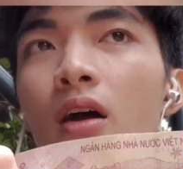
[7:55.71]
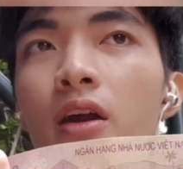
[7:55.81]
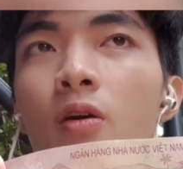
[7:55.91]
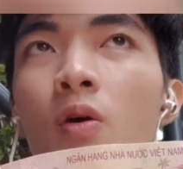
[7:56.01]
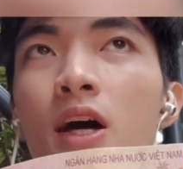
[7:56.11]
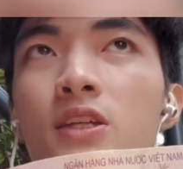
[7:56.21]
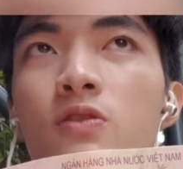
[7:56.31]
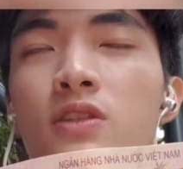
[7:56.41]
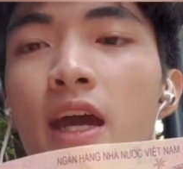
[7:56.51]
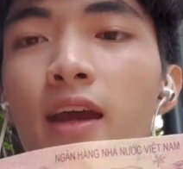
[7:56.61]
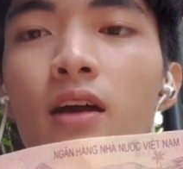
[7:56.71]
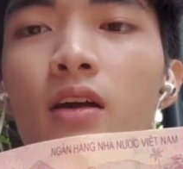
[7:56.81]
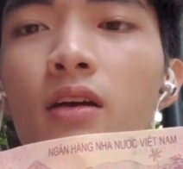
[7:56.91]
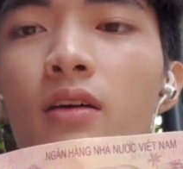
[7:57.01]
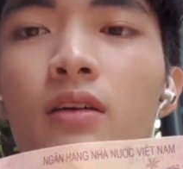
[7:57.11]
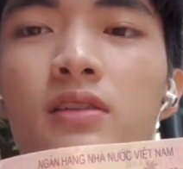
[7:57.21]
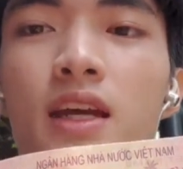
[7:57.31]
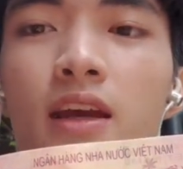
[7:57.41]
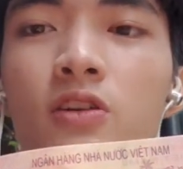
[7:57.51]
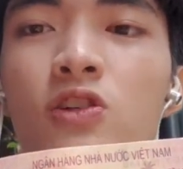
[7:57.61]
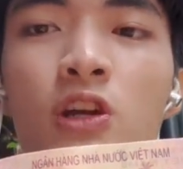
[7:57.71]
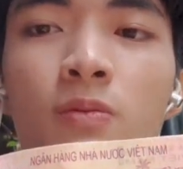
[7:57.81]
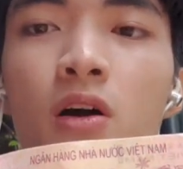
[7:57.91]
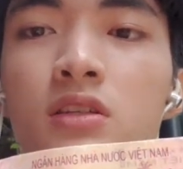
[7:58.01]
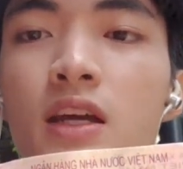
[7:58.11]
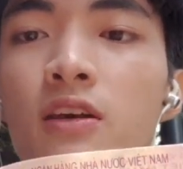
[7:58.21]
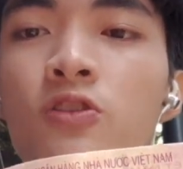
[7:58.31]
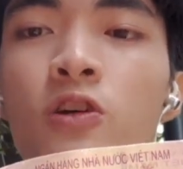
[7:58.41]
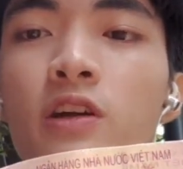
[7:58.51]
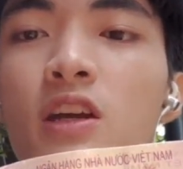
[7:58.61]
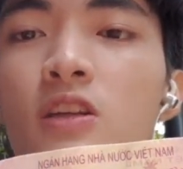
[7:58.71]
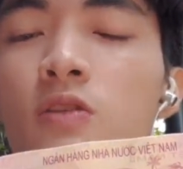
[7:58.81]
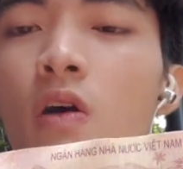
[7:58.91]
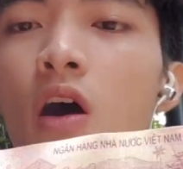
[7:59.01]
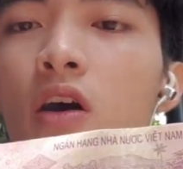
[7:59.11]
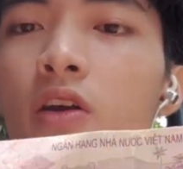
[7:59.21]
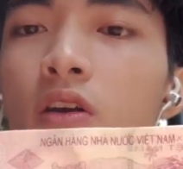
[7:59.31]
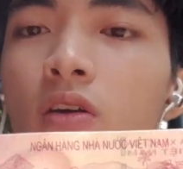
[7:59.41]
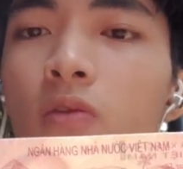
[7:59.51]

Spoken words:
he want to take a trip or take a journey to other